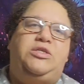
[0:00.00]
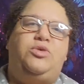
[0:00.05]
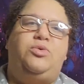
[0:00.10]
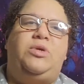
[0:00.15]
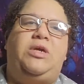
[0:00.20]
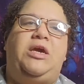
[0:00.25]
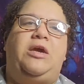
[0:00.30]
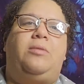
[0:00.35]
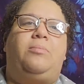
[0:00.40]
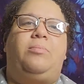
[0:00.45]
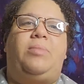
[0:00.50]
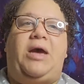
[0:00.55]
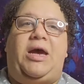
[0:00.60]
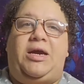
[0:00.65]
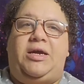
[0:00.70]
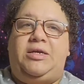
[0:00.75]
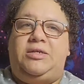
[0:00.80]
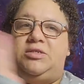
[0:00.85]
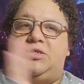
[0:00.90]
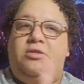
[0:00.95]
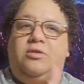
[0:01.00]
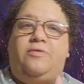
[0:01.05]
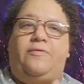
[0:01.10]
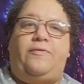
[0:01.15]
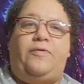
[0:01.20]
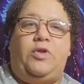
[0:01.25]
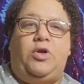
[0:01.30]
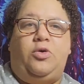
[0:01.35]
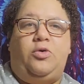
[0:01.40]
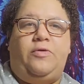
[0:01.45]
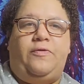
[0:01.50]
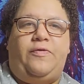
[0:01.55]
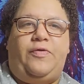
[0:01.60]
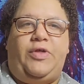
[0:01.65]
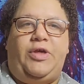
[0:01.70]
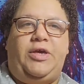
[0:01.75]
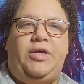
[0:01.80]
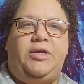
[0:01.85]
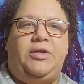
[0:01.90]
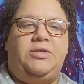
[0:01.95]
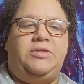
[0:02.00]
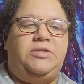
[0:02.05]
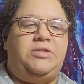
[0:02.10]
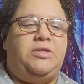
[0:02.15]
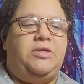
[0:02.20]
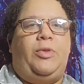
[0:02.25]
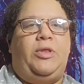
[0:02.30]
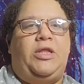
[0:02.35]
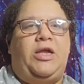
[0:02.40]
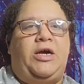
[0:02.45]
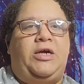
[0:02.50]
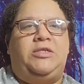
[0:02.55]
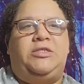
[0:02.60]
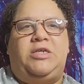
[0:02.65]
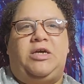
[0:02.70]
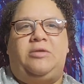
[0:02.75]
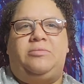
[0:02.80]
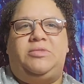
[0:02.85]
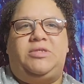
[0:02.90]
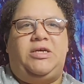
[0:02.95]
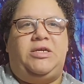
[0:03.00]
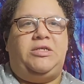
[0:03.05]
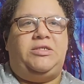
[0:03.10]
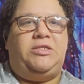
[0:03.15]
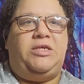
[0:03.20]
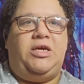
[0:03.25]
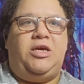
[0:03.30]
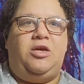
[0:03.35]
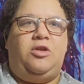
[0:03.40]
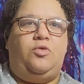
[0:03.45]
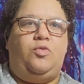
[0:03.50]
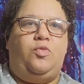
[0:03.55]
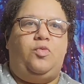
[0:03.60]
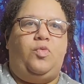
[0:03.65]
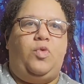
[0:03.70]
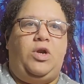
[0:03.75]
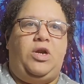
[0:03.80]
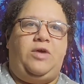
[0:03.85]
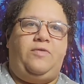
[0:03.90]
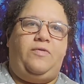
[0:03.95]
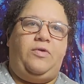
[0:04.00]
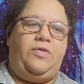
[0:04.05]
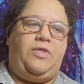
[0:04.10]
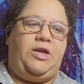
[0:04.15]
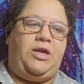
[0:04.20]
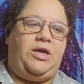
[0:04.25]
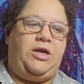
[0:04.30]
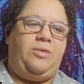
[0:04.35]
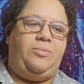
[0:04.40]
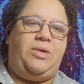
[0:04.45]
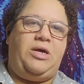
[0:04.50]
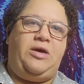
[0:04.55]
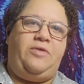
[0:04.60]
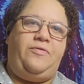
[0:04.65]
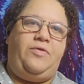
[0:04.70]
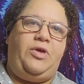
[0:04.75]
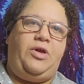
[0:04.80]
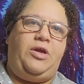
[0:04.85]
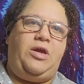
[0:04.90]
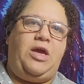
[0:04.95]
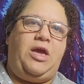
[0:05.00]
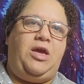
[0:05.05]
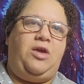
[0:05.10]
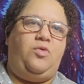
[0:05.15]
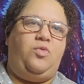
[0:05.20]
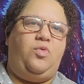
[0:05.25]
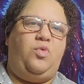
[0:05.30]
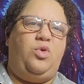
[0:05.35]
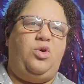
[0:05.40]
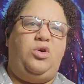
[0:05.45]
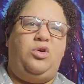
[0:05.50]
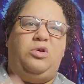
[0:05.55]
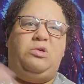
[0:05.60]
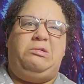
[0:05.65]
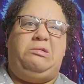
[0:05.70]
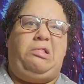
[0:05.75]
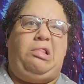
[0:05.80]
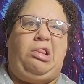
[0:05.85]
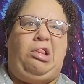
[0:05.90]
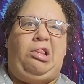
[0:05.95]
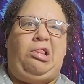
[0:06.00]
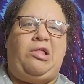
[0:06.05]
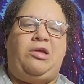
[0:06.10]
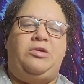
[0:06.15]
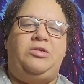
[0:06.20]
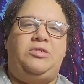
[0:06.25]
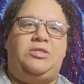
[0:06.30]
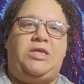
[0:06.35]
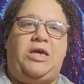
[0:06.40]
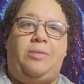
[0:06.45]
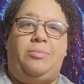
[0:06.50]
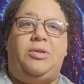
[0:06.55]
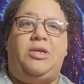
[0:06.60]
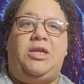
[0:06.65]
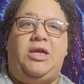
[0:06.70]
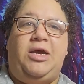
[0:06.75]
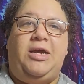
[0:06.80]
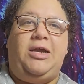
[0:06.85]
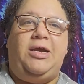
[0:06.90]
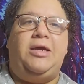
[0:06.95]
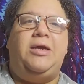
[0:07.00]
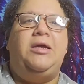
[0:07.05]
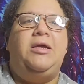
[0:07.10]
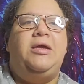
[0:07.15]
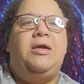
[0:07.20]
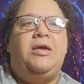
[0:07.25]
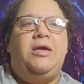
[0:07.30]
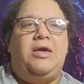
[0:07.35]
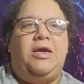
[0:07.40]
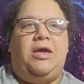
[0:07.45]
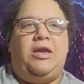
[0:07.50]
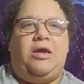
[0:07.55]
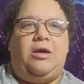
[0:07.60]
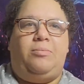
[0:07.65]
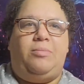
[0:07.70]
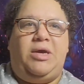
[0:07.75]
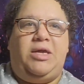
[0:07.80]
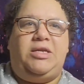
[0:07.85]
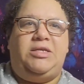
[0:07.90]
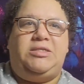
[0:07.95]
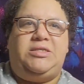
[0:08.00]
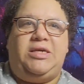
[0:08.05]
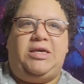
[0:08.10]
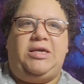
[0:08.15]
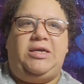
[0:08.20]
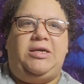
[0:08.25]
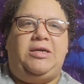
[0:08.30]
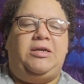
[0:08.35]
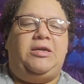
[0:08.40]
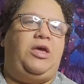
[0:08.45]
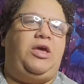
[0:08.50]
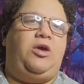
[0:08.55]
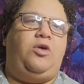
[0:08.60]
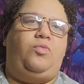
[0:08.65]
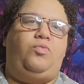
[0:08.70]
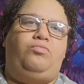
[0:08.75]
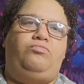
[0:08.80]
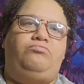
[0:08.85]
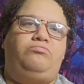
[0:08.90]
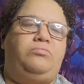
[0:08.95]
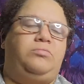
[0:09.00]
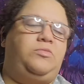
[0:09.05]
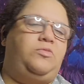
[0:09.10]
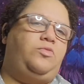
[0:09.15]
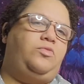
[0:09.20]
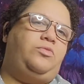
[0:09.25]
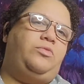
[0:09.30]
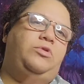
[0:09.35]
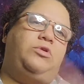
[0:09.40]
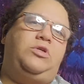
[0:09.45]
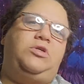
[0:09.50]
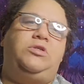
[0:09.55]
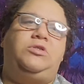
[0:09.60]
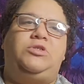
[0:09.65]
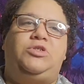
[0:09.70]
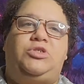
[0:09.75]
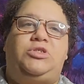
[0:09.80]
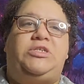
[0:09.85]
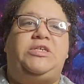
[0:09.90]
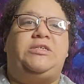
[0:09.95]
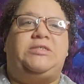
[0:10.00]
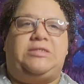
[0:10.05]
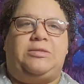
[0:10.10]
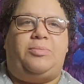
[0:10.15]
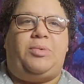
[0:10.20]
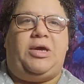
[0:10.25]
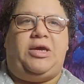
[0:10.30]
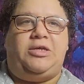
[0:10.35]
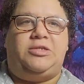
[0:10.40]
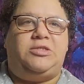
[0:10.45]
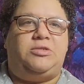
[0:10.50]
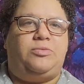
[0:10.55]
get back into the flow of things. 9 times out of 10, whenever that I'm having a real type of day and I meditate, it dissipates